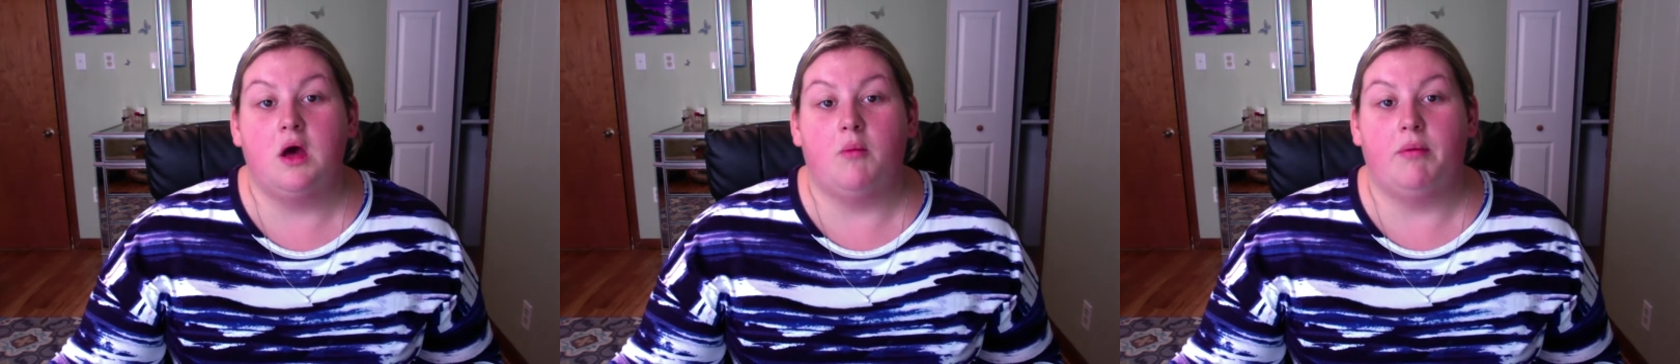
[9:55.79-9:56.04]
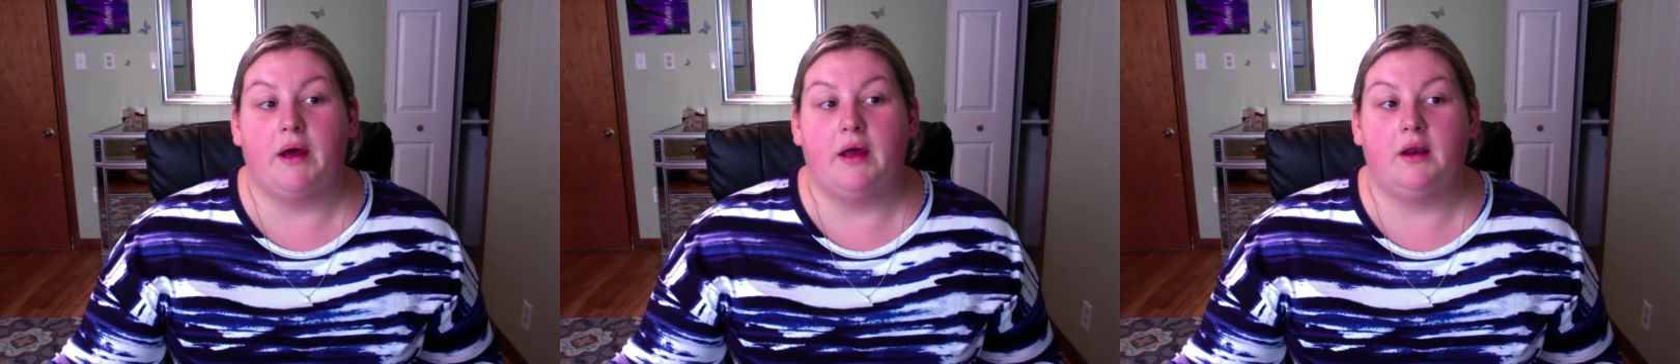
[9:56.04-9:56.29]

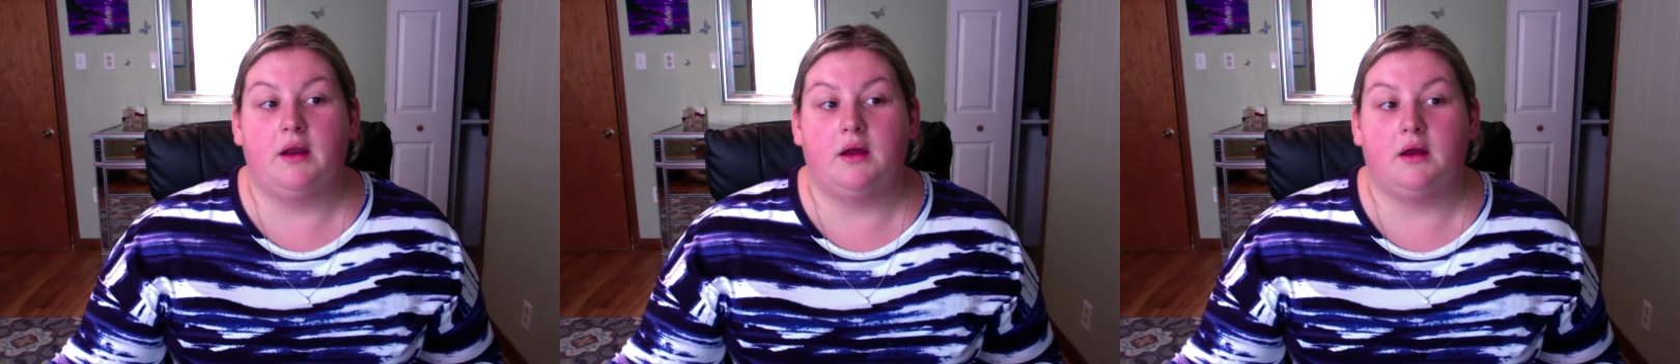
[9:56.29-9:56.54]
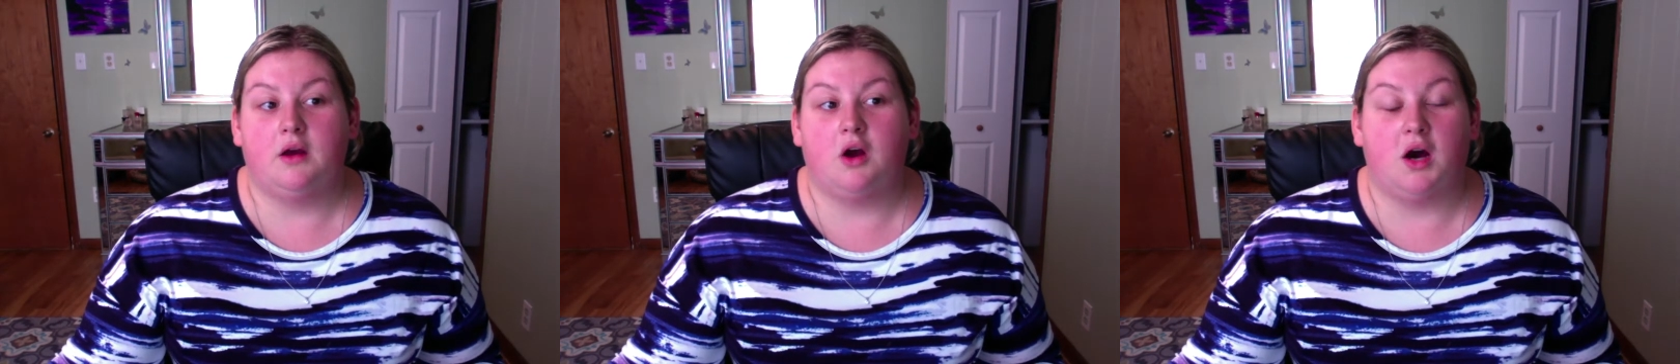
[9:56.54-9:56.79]
but
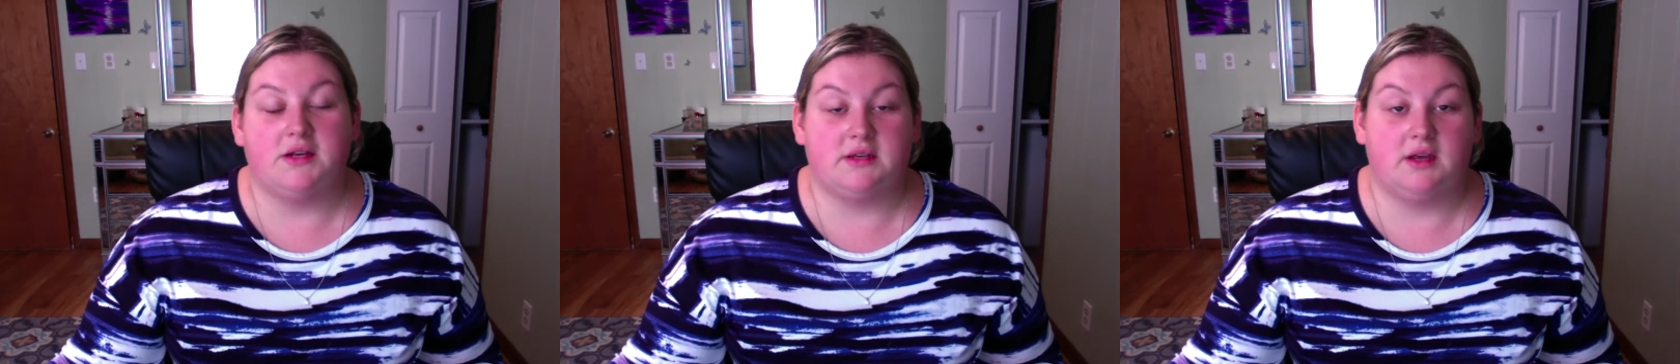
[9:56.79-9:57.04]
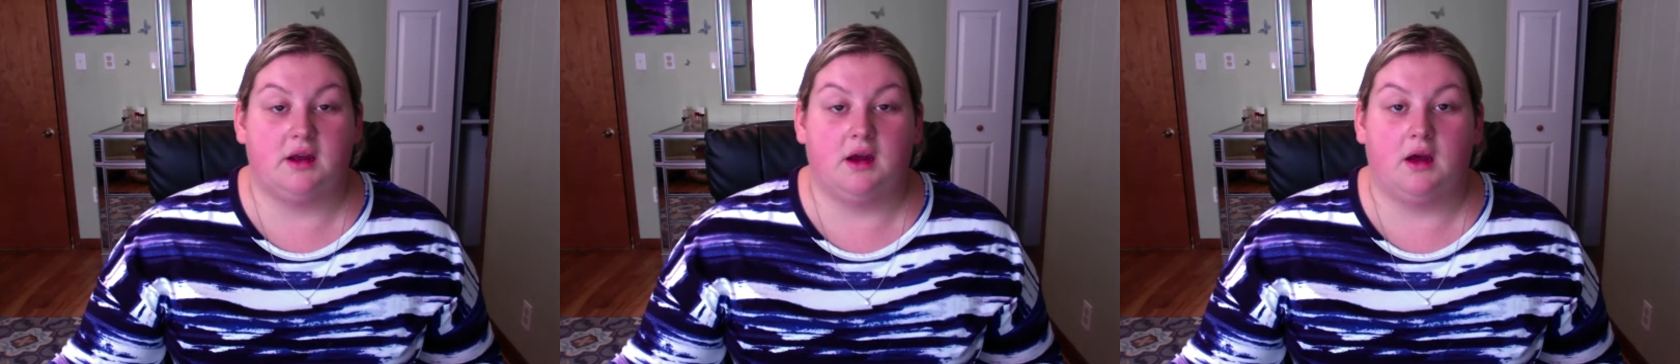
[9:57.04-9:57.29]

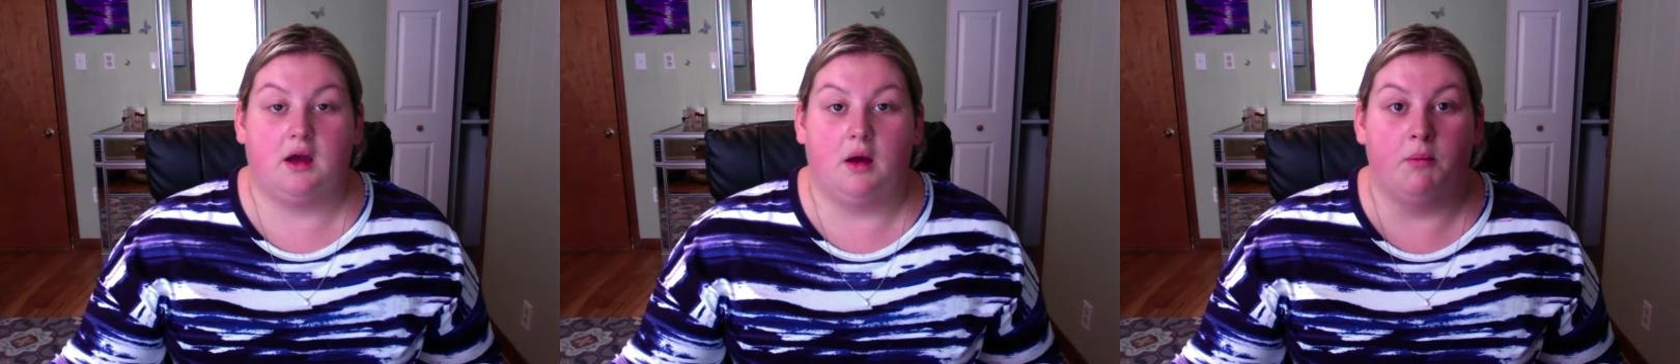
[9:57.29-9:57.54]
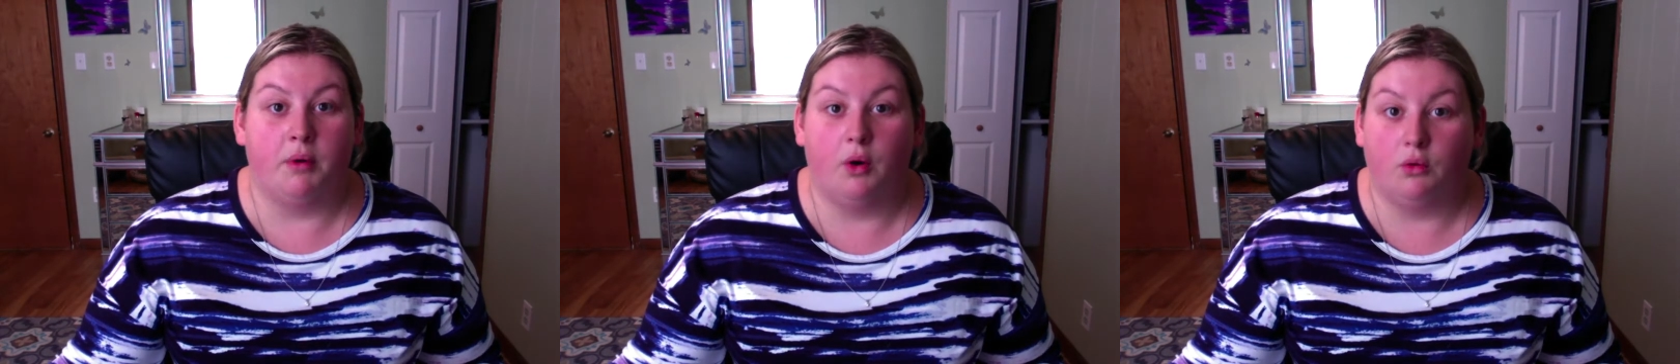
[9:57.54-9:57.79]
causing a
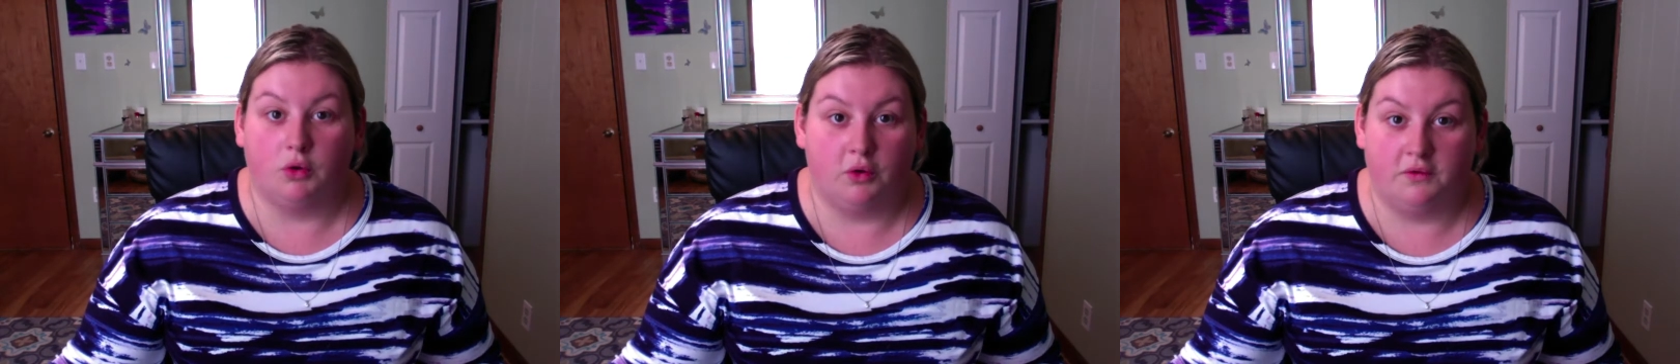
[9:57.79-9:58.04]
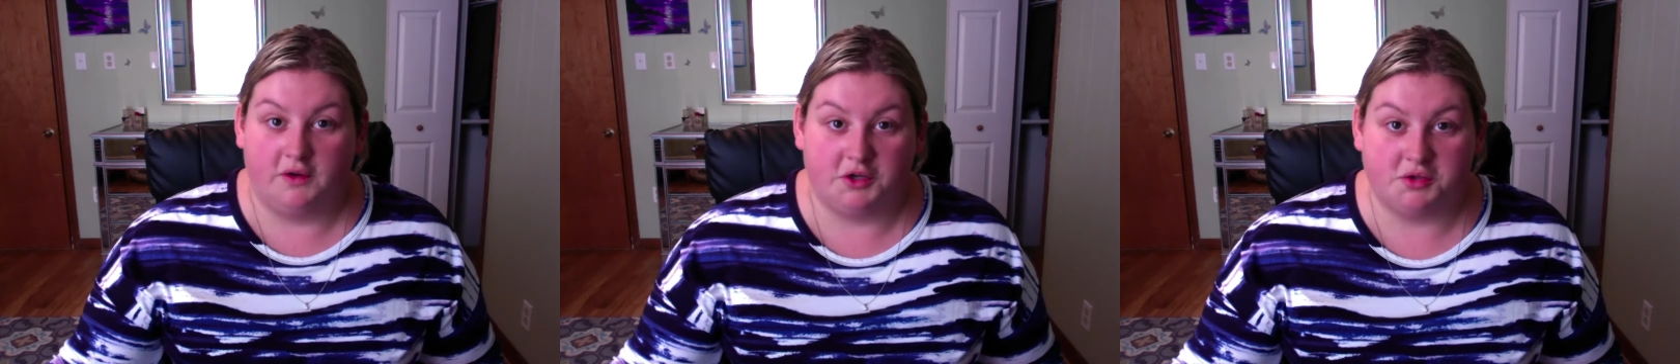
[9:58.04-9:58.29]
boatload
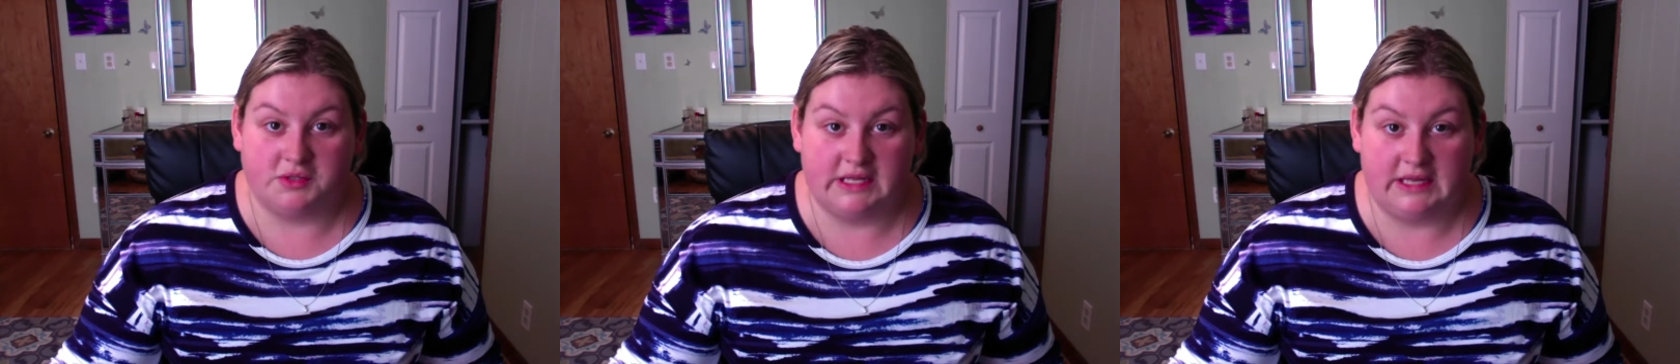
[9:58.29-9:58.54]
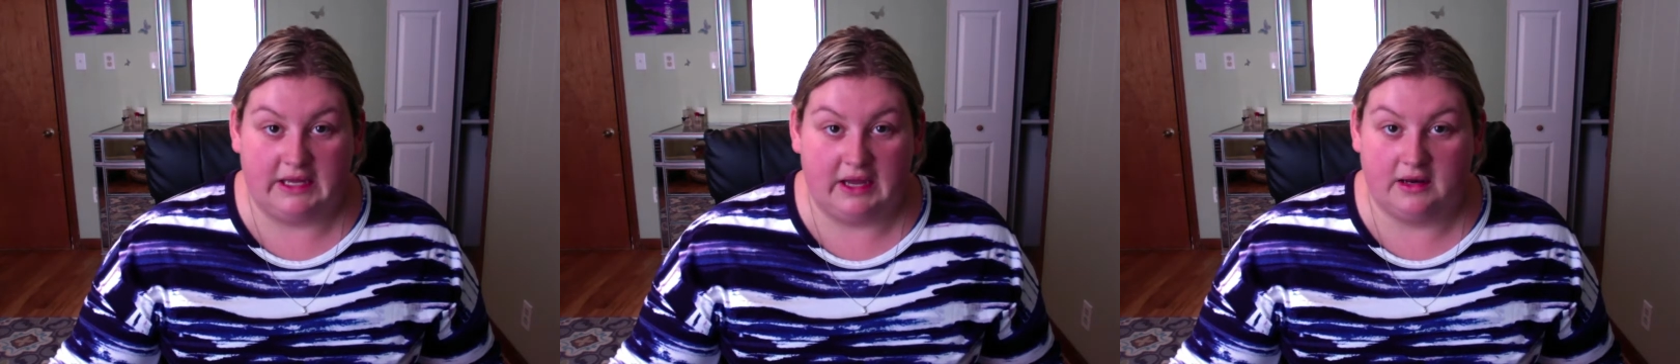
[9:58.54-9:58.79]
of issues
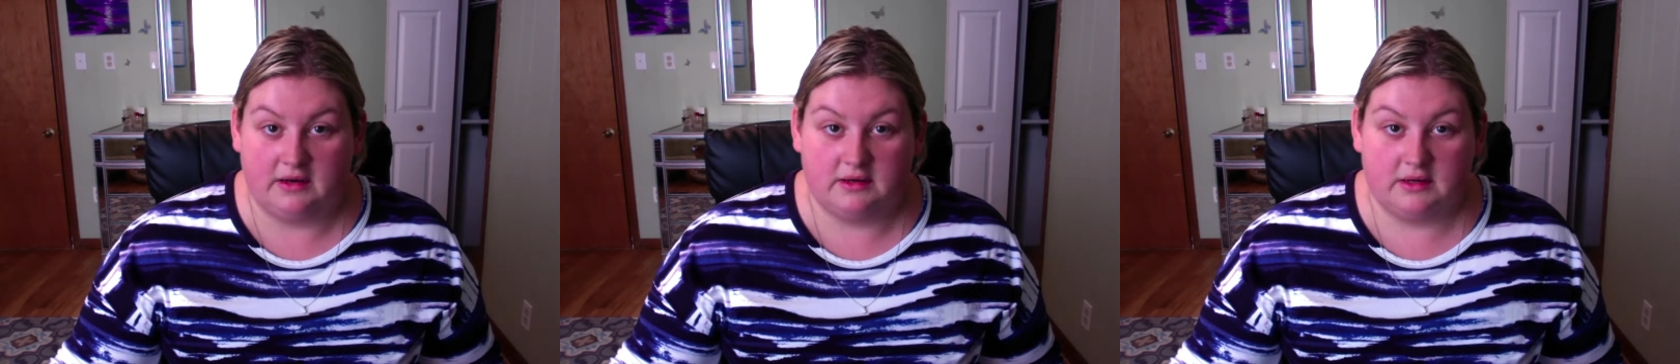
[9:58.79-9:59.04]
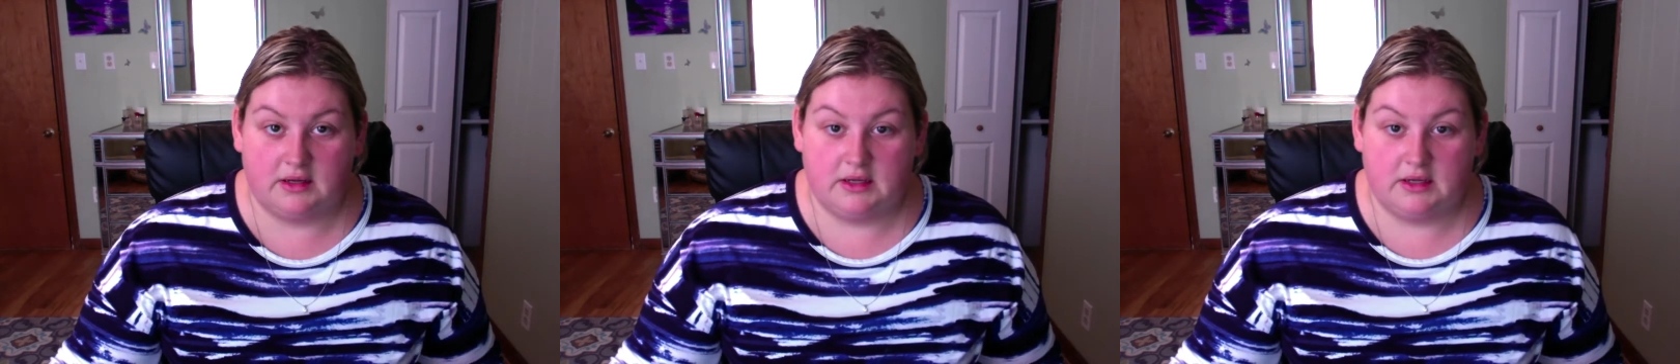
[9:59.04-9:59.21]
in the end.